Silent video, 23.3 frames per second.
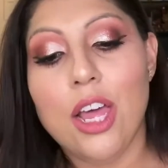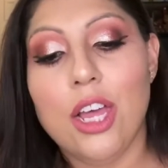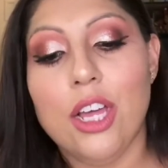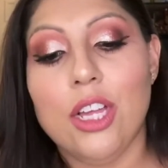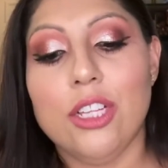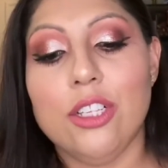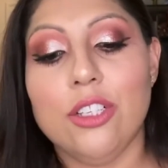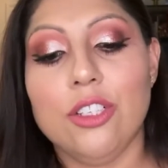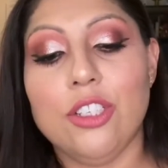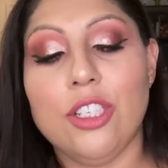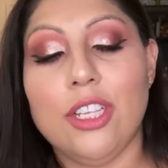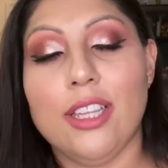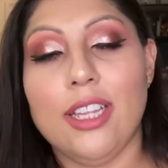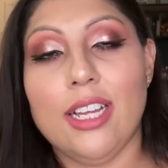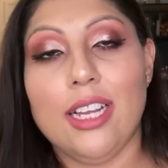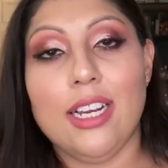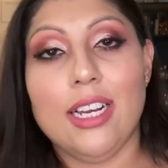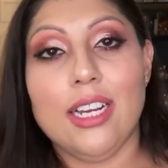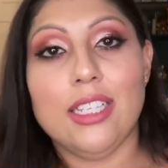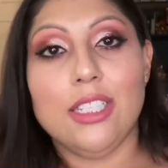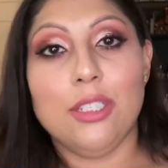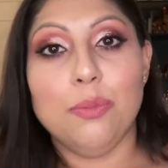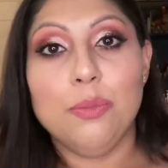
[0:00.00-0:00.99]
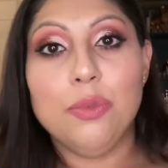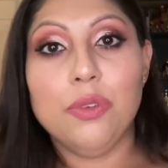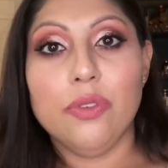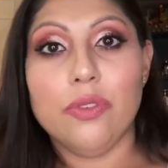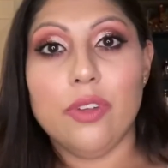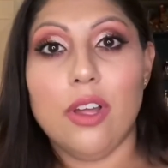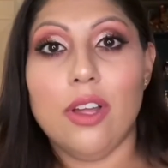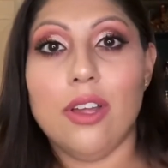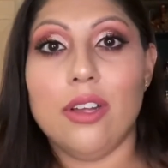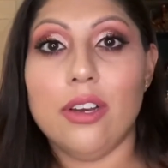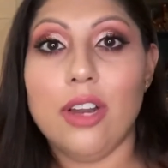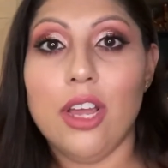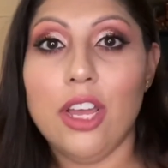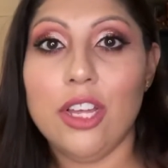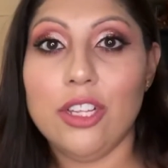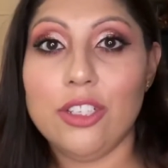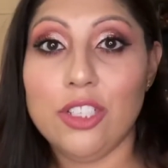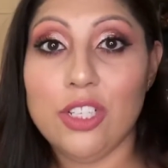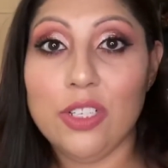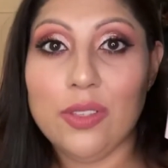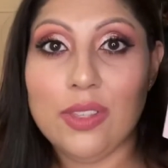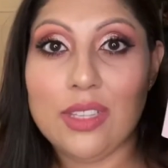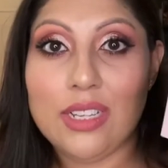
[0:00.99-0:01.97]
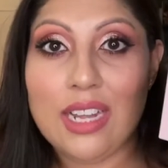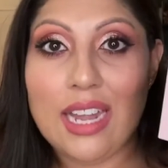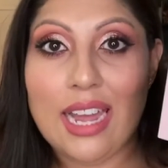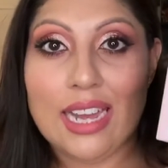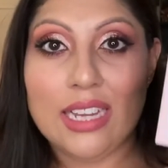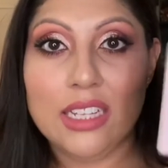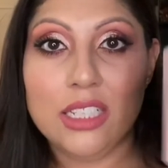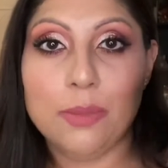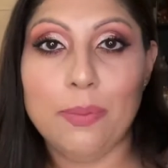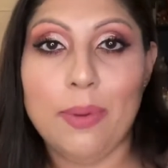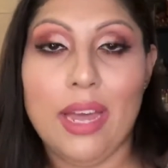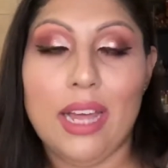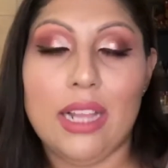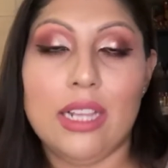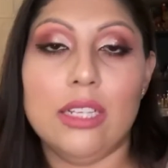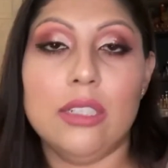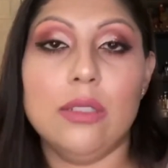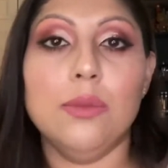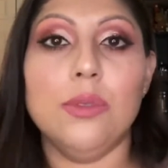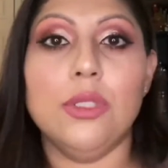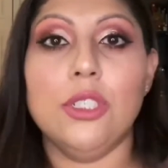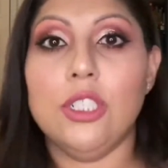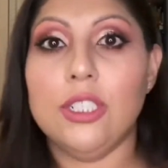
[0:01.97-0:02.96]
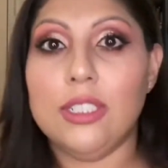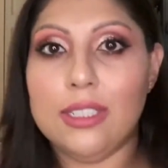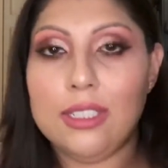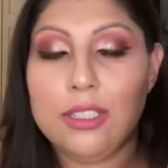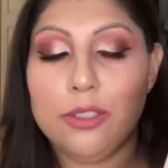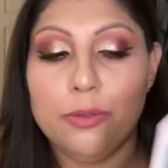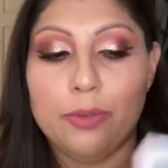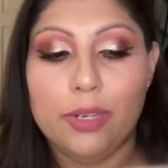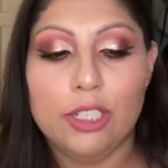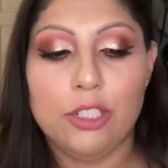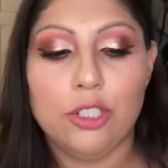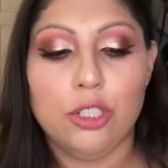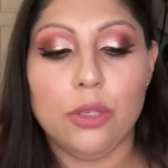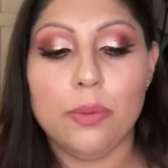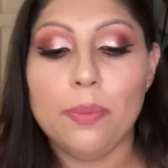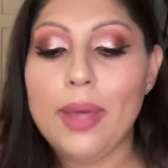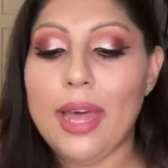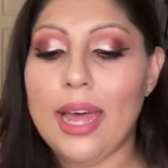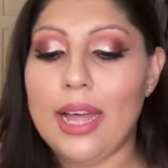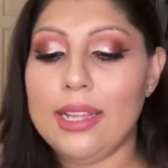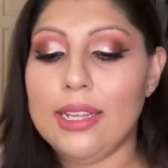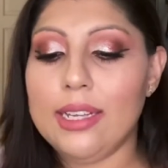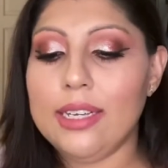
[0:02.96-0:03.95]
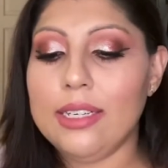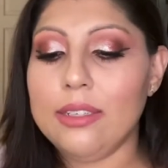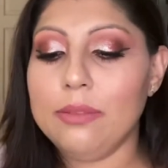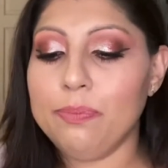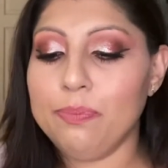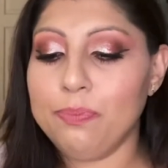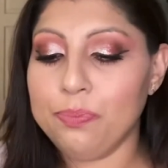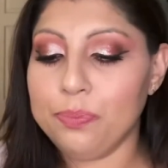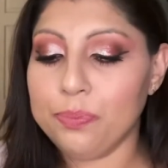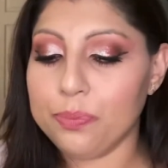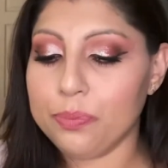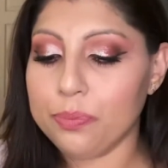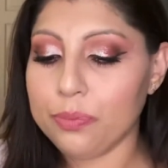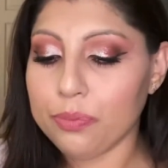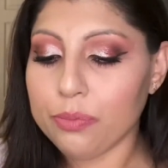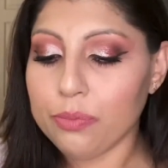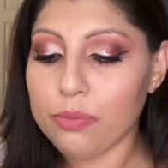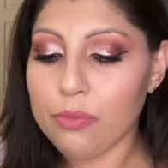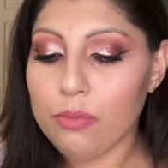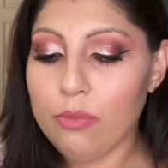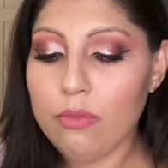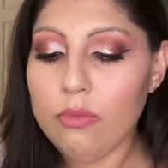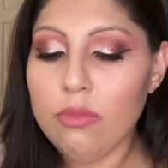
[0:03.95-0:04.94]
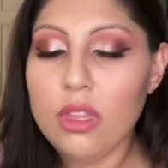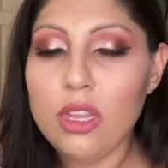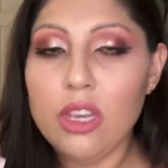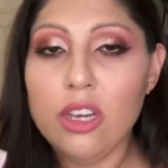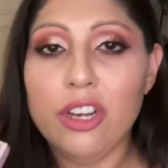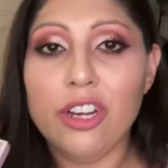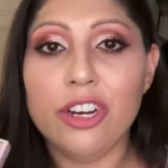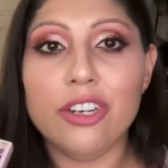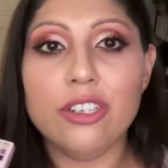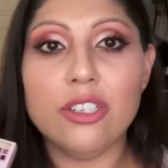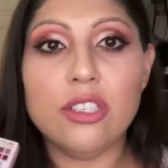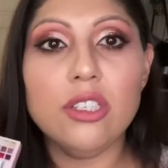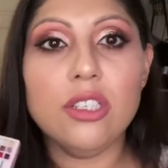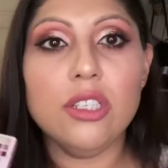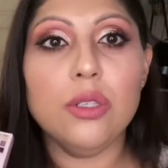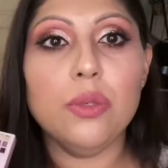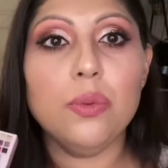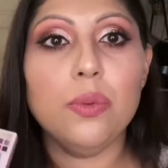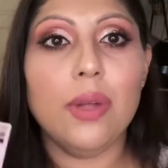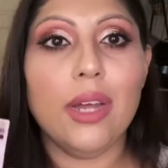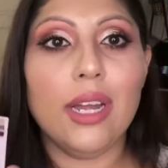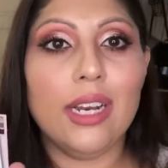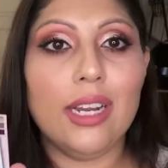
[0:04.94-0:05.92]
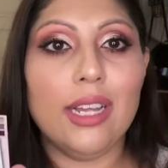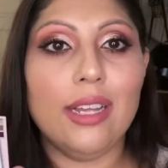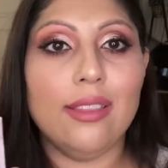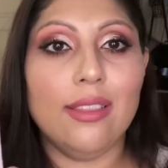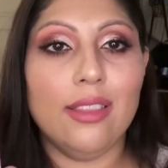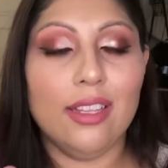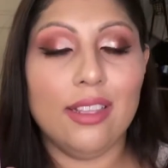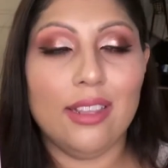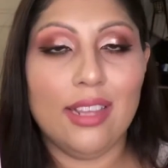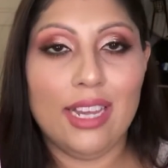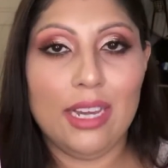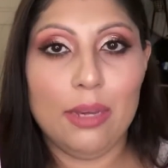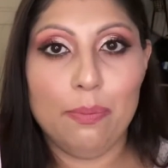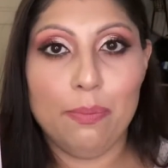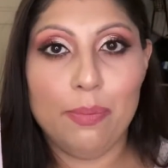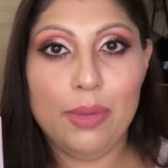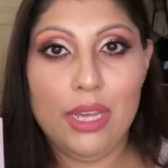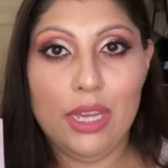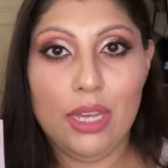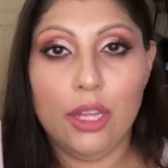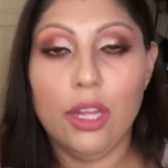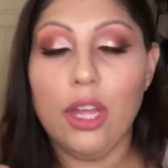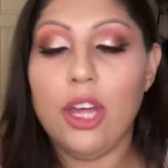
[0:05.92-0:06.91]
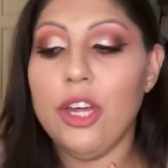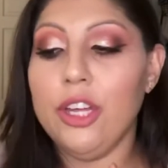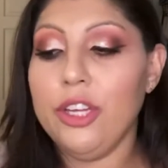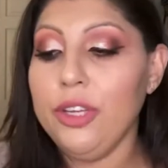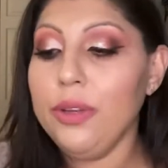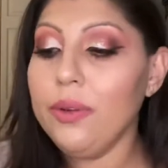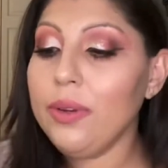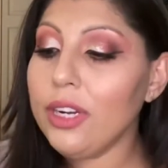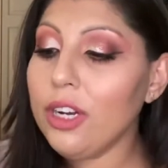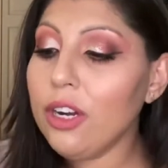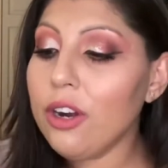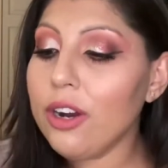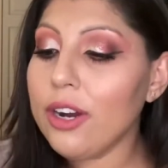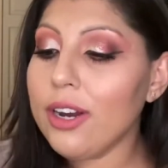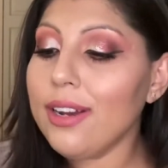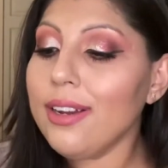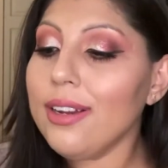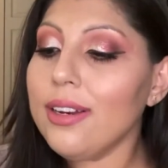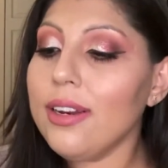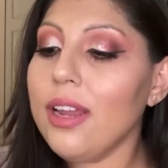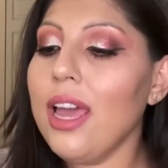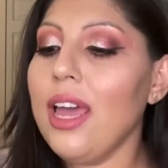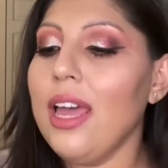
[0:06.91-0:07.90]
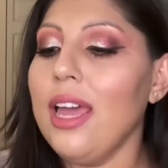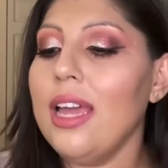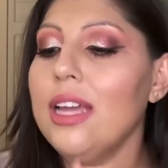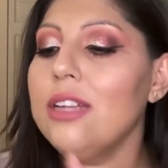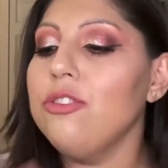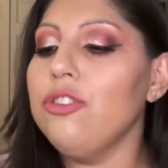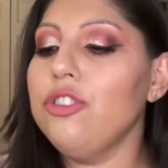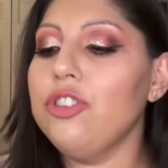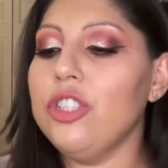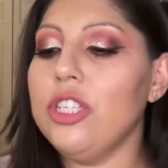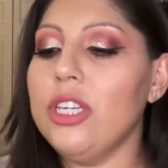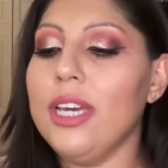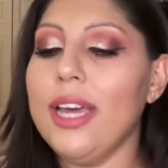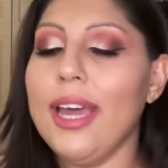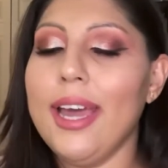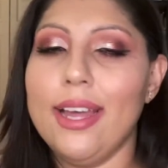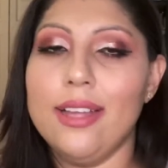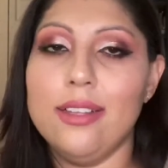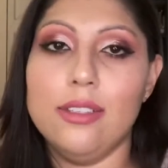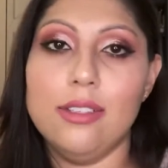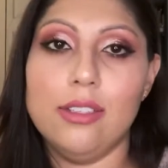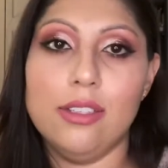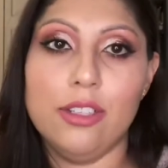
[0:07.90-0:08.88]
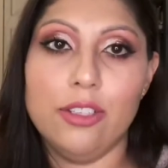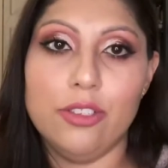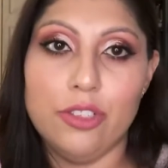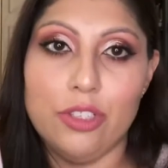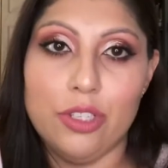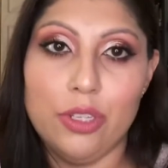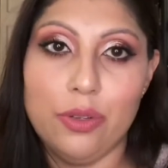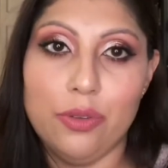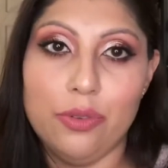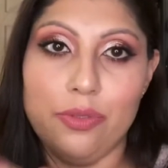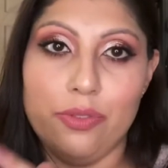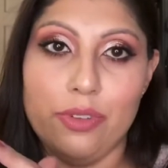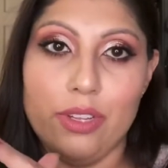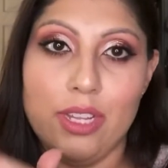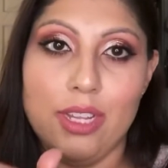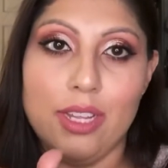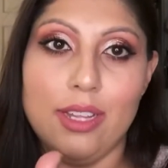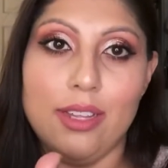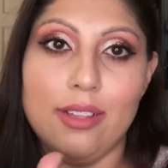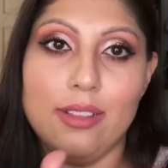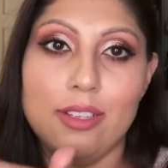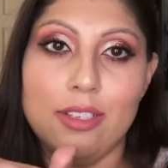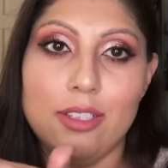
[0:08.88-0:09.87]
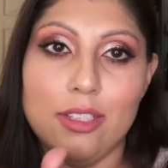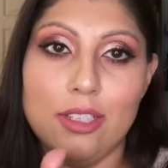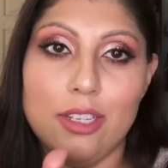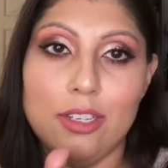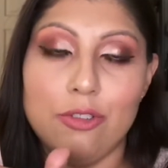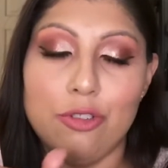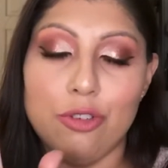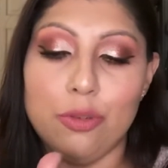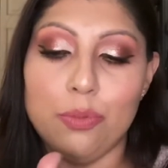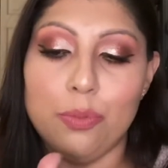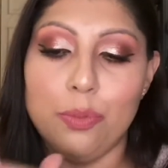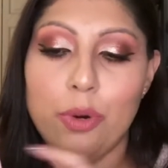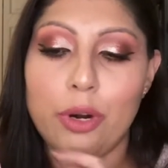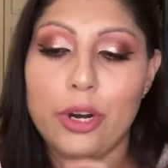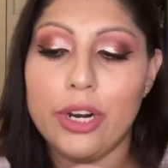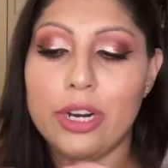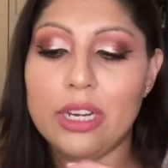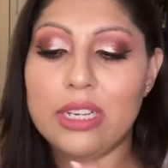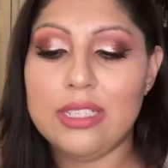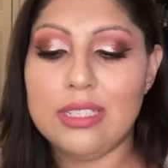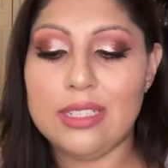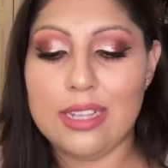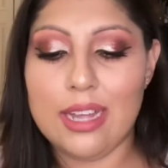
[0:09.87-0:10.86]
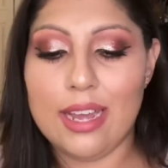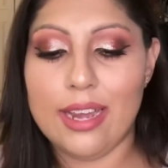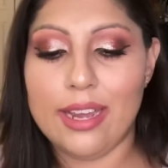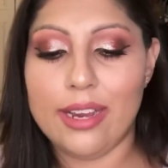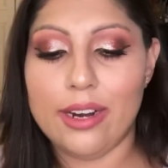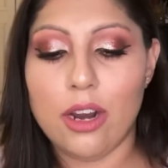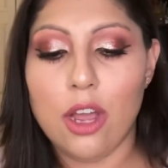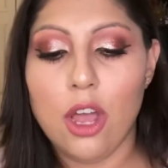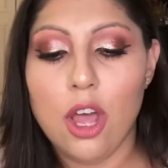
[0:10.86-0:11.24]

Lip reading: So then let's move on to the last palette, which is the Rachel palette. Hers is the one in the light pink unicorn, and she has the sofa and the Central Park sign